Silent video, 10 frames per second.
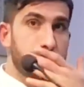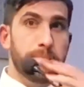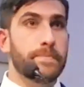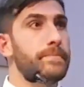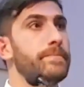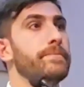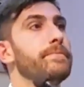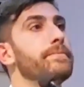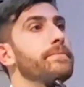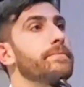one of the
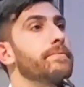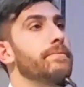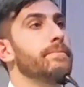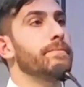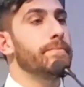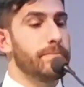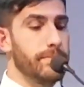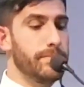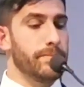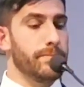reasons that the uh,
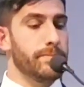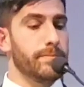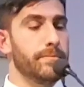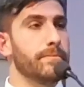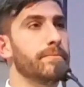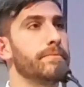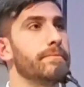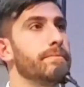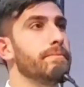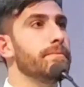binary options
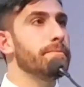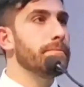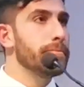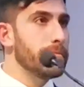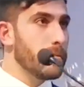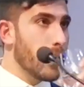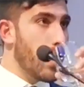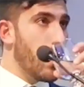uh, hunters